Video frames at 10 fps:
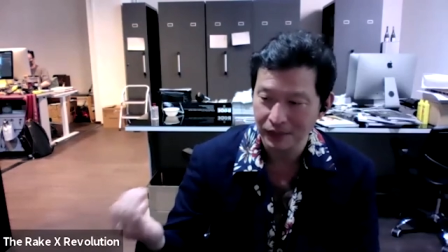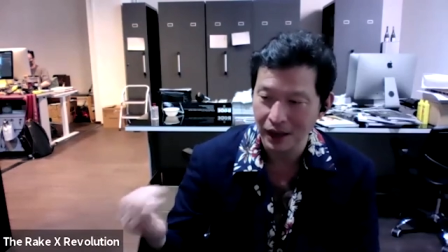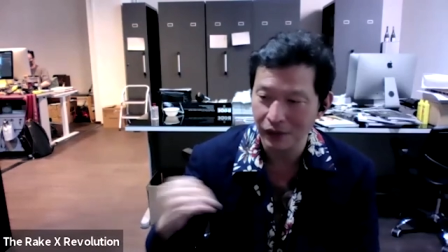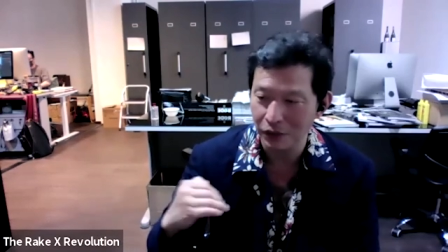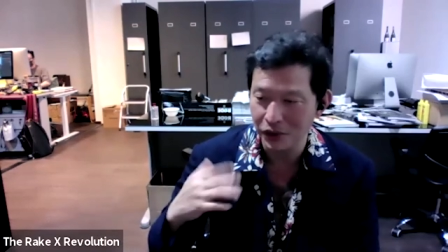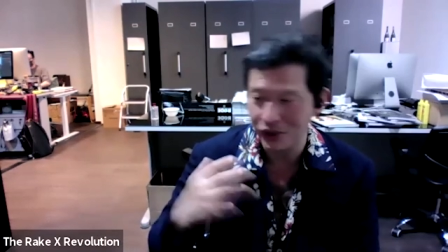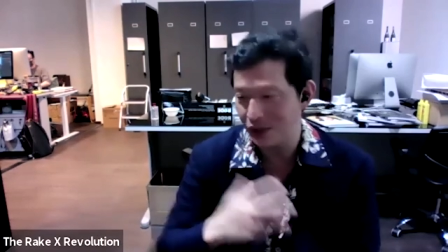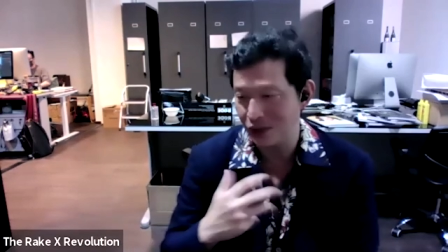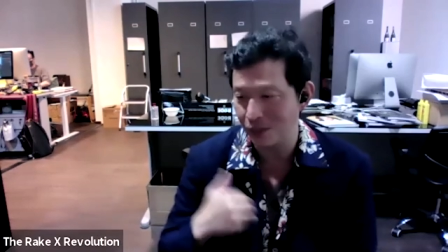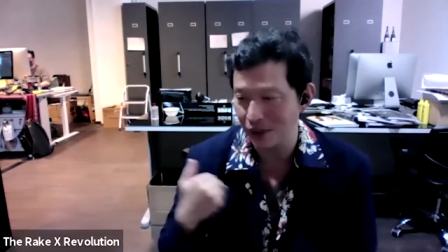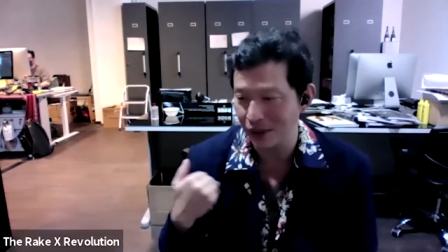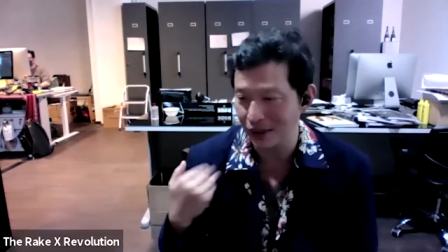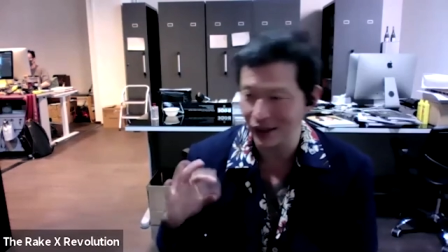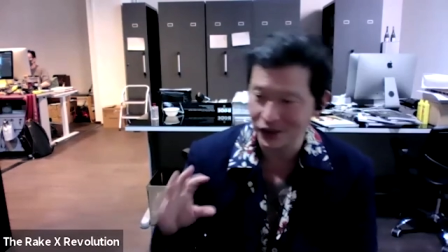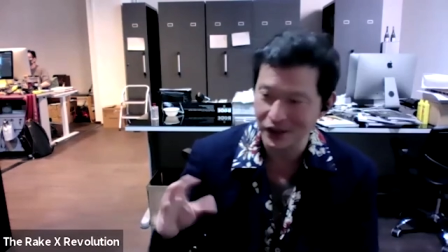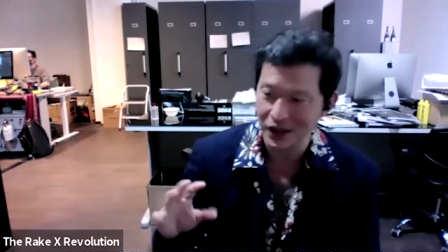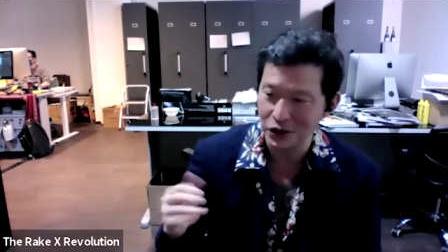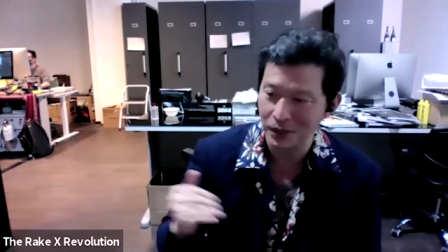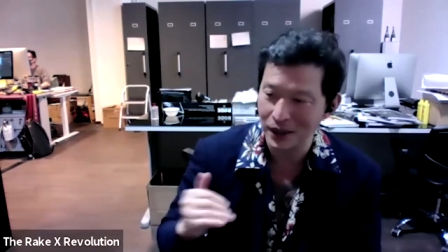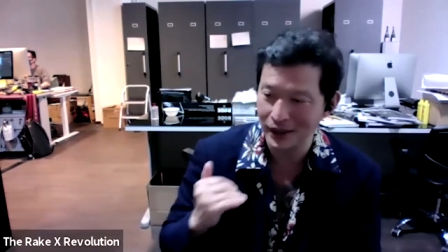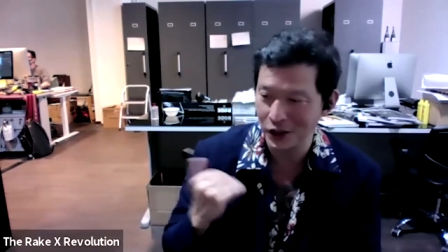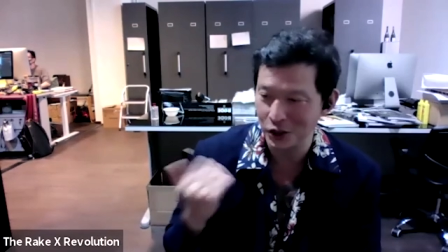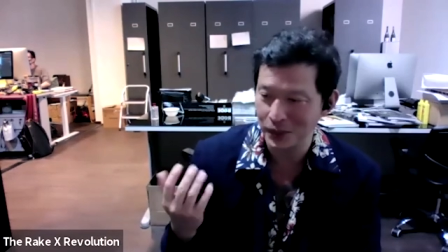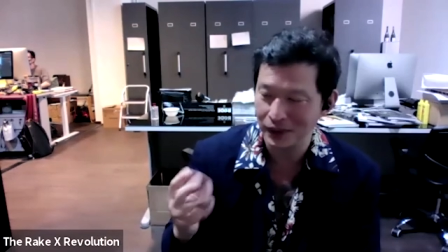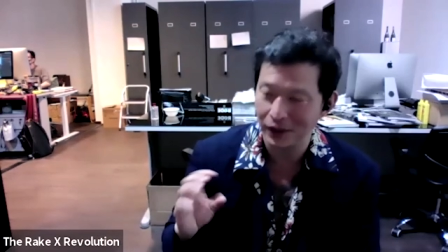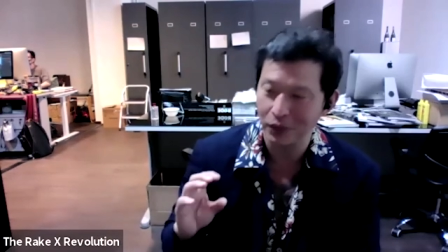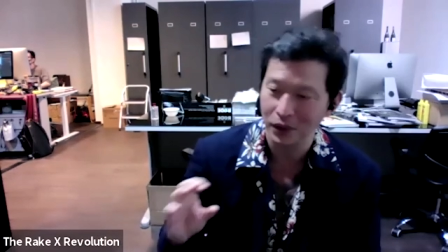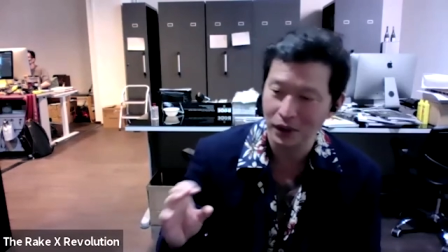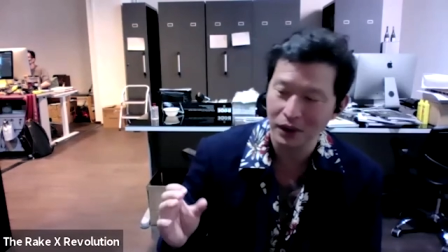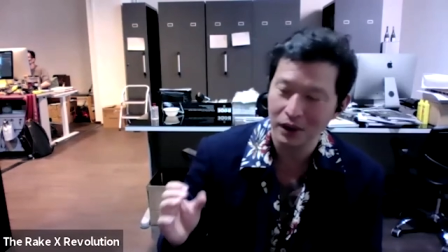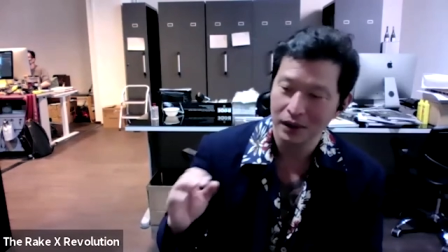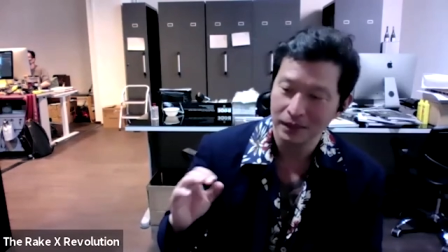I've always said it's a bit like an existential malaise, but like we're,